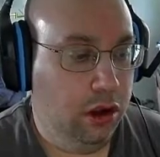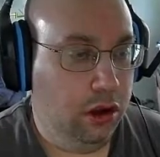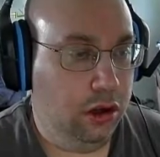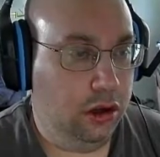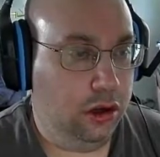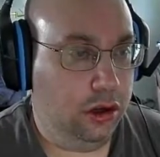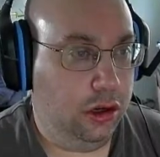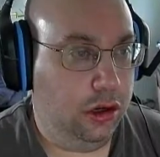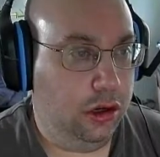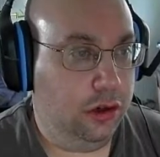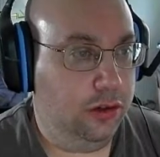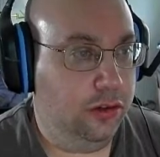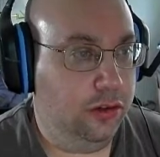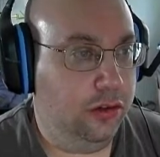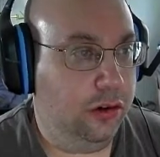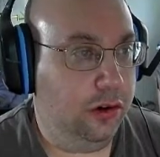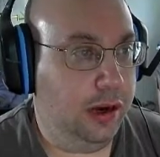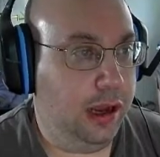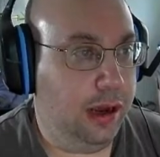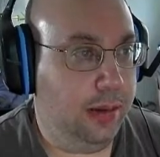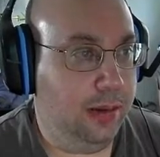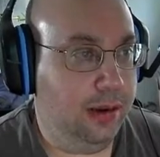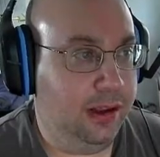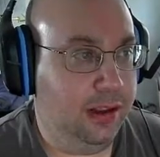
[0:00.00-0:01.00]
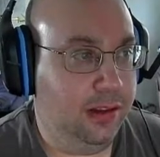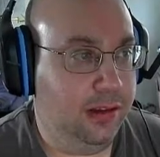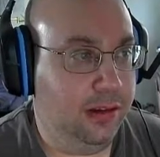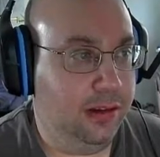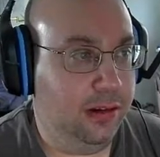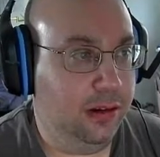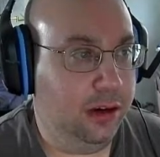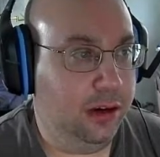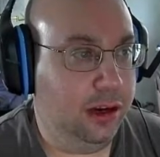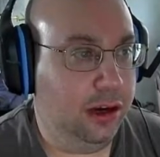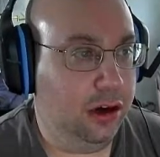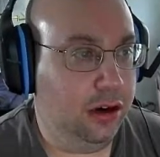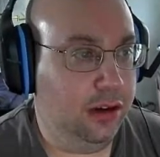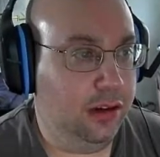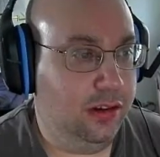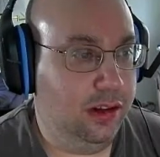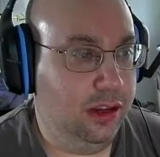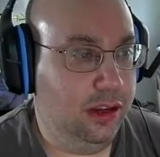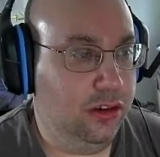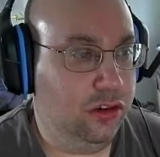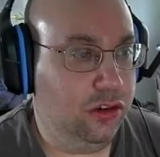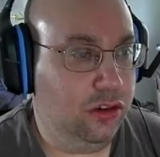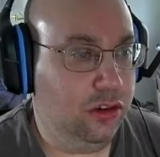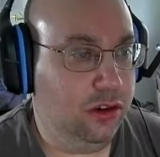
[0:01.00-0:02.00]
Good. So now we can still get our
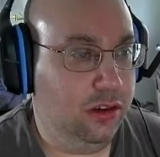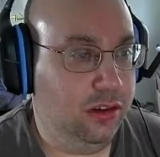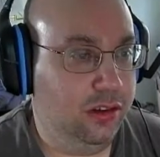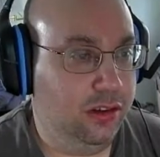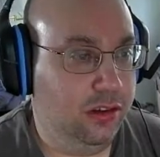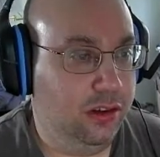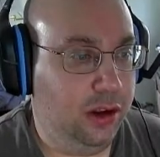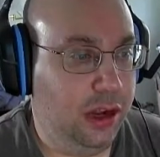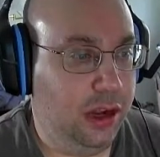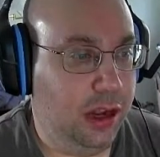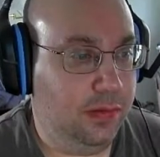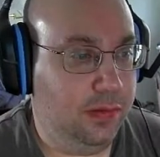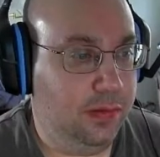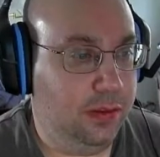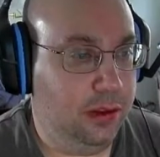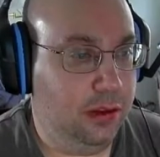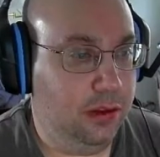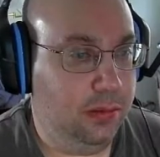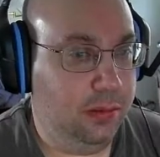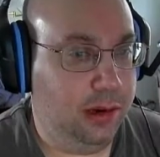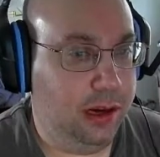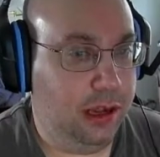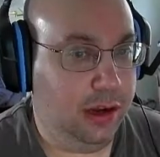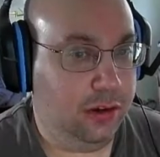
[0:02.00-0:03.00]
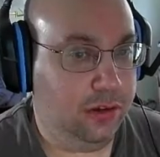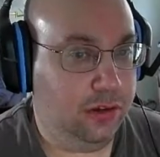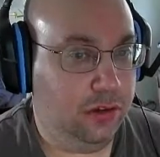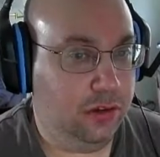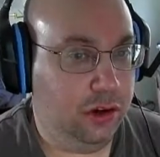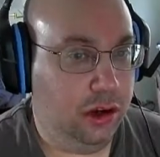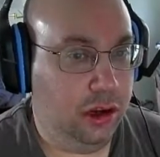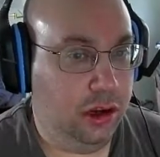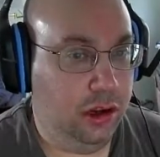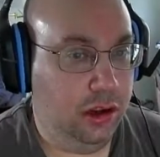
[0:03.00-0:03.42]
teacher and still have a little bit extra.